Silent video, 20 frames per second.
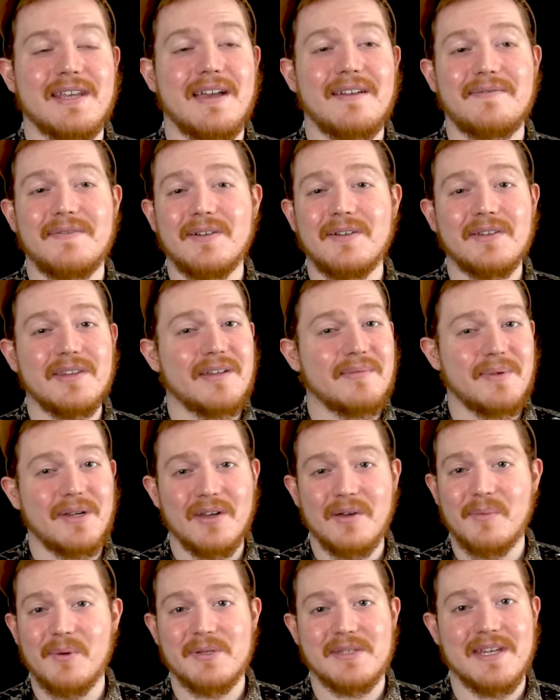I field them in
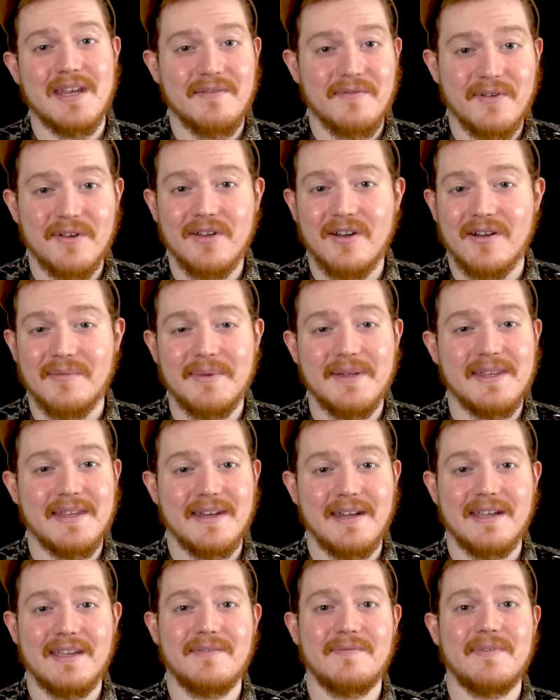almost every army that
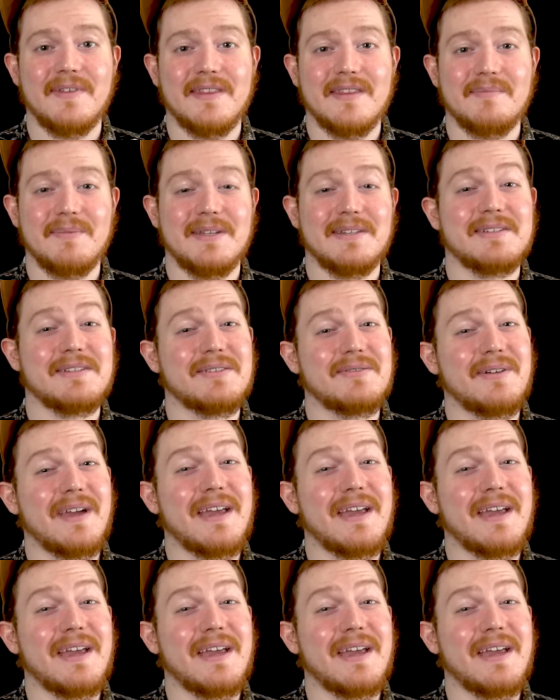I can fit them into,